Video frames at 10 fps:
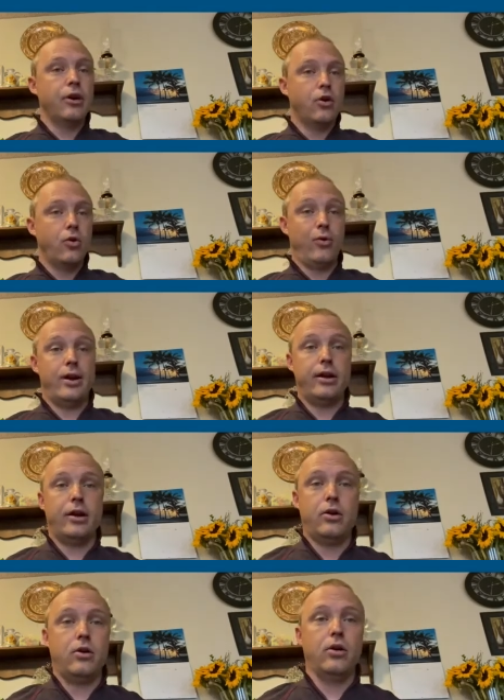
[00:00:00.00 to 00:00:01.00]
credit
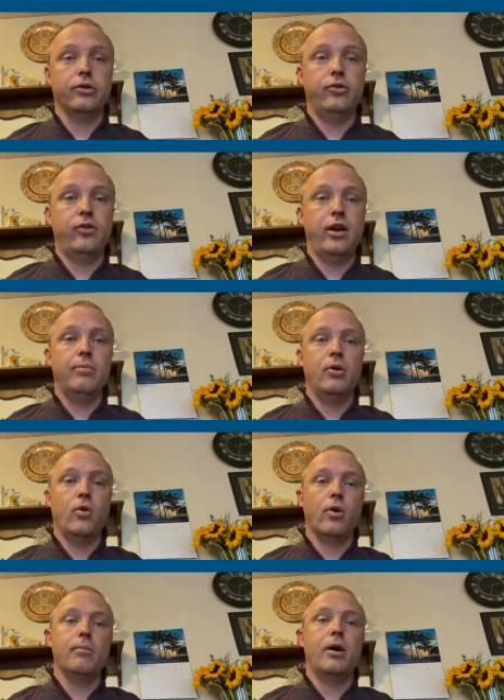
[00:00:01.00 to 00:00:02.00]
card statement
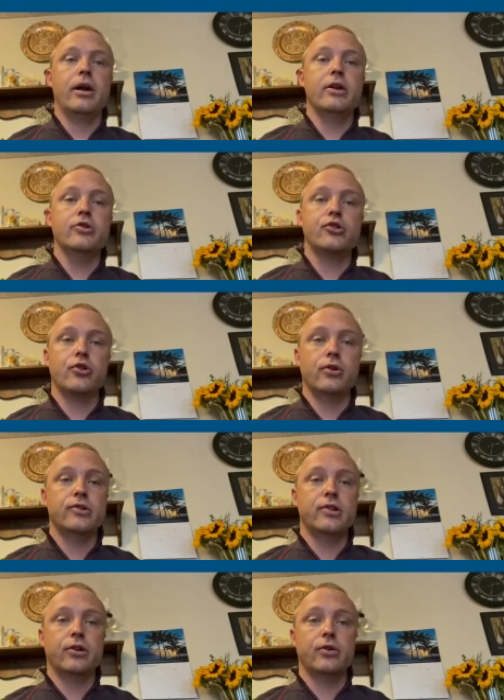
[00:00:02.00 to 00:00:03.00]
or my insurance
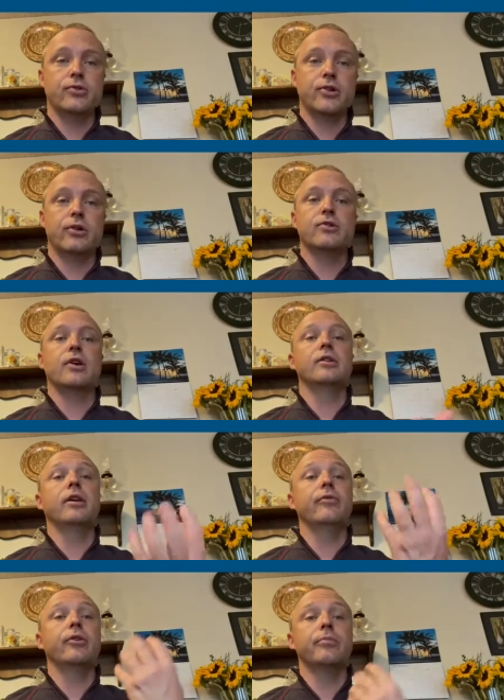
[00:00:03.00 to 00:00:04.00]
that goes there because I
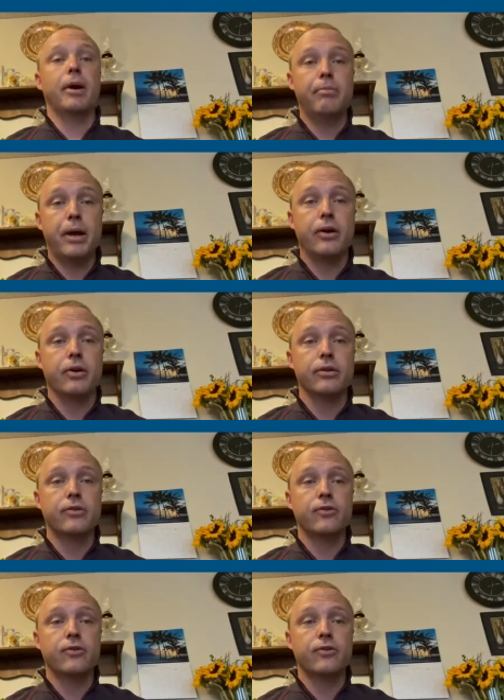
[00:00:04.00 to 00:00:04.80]
live with my parents.